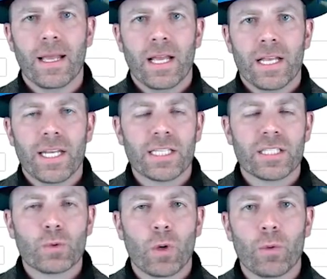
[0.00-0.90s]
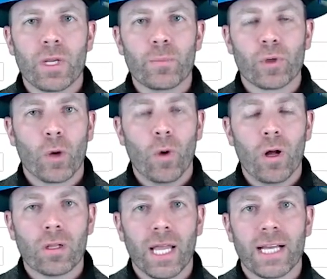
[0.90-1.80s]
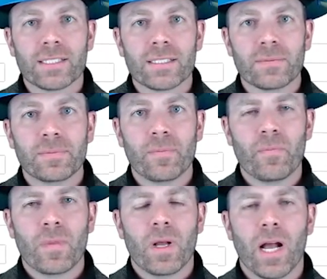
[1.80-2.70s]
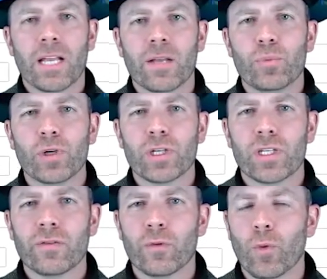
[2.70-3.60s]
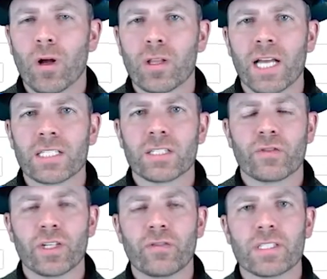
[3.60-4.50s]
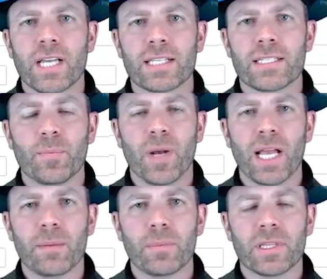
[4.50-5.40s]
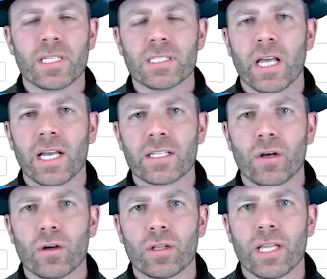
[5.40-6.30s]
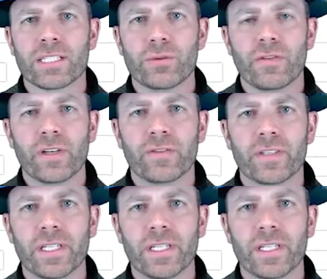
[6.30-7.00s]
Next is where we input our wall class. I can put different wall classes for different sizes of pipe, but this line is all class 350.